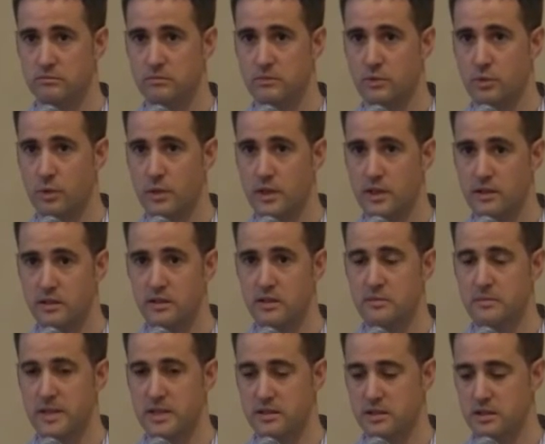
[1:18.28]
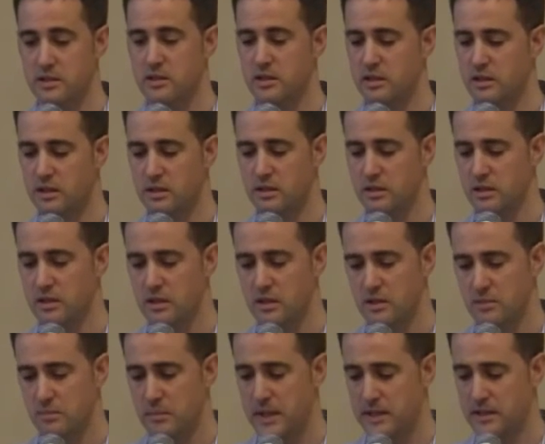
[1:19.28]
treat spasticity.
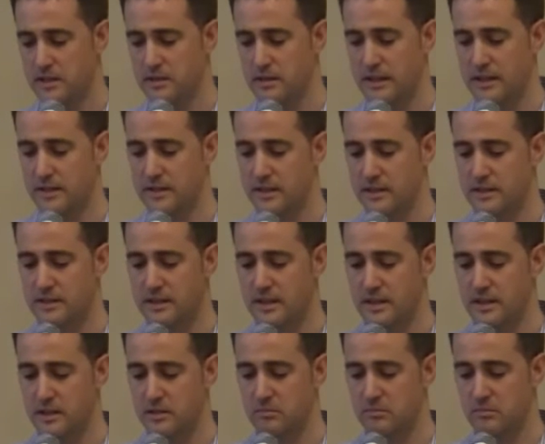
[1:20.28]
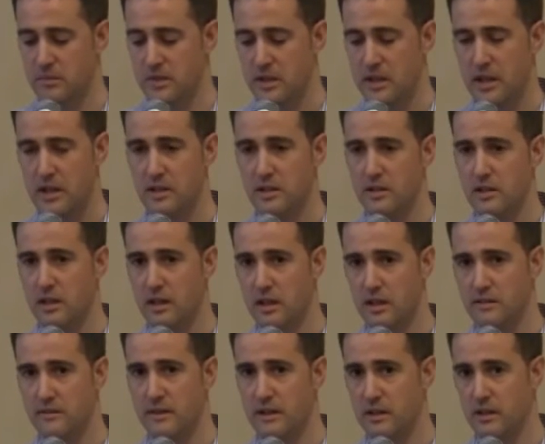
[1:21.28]
But at that time, I didn't
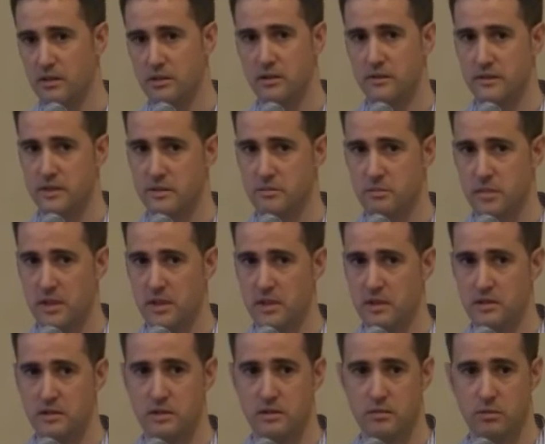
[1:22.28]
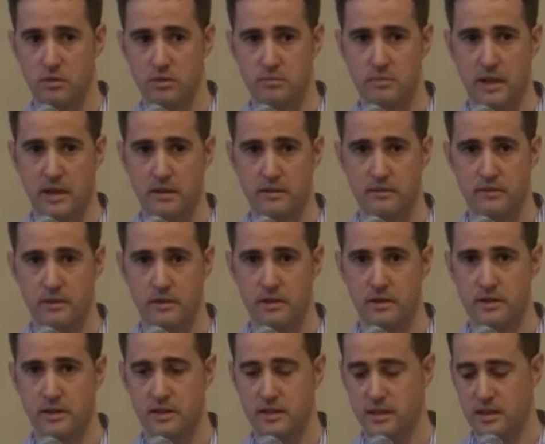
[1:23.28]
have a lot of experience. It was my
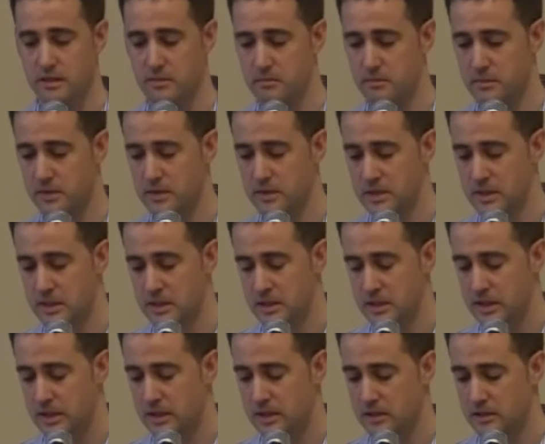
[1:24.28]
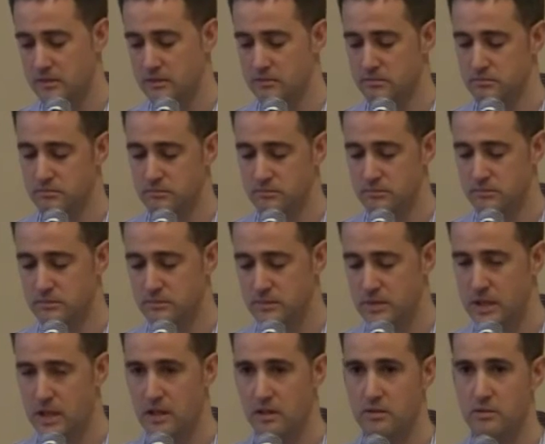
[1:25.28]
first attempt. And
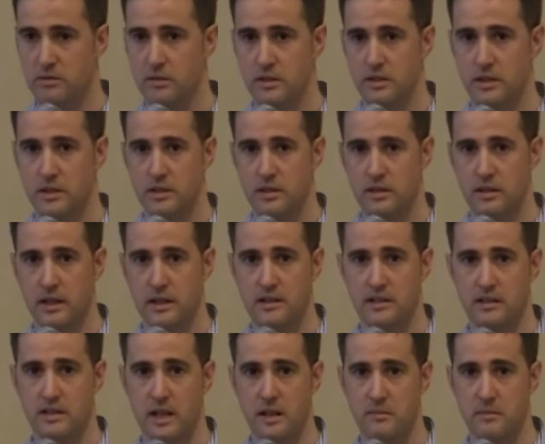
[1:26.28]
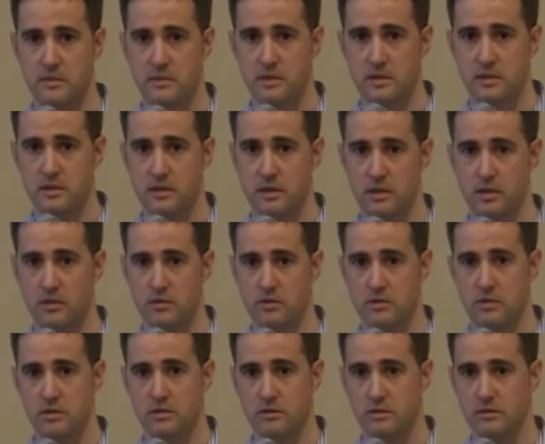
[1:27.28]
now, as time
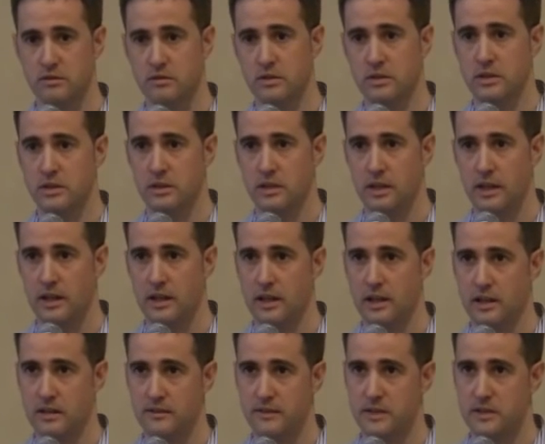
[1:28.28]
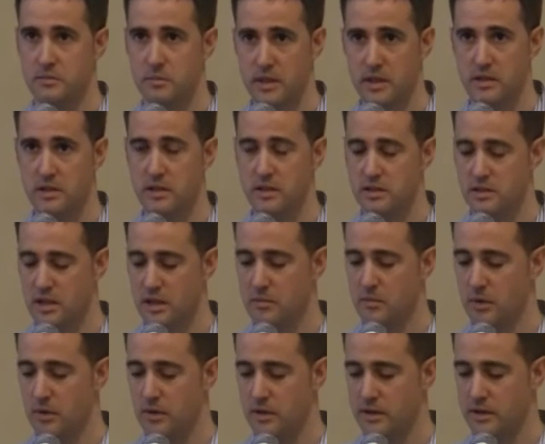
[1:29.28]
goes on, I have experience in
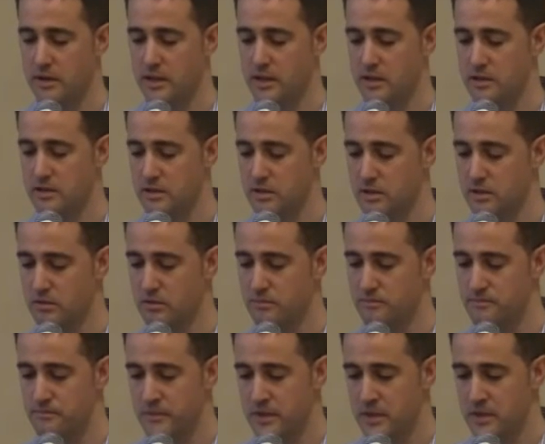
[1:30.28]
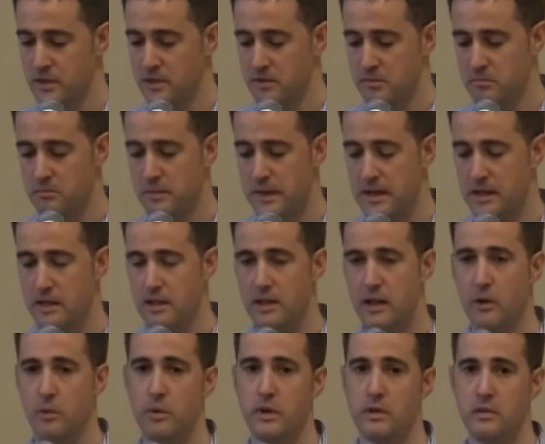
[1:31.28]
some other things. So mainly
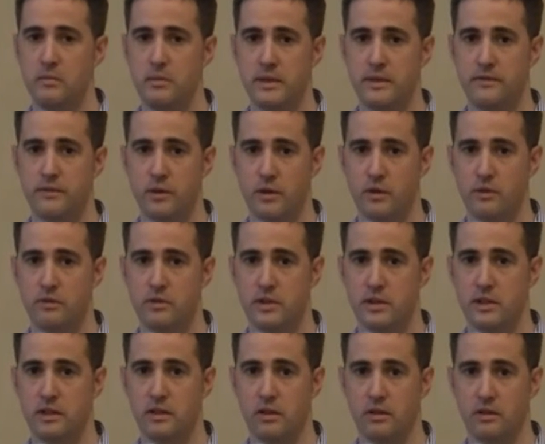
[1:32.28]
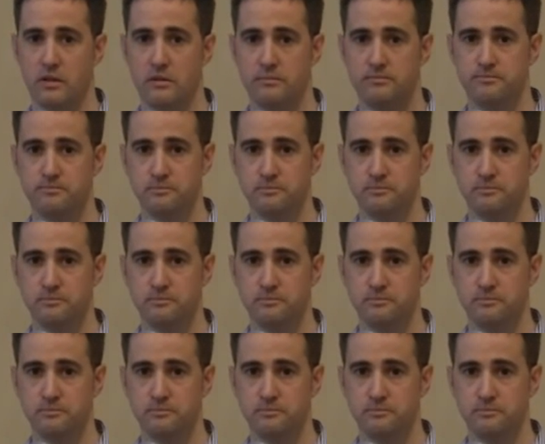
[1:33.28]
I will be focusing on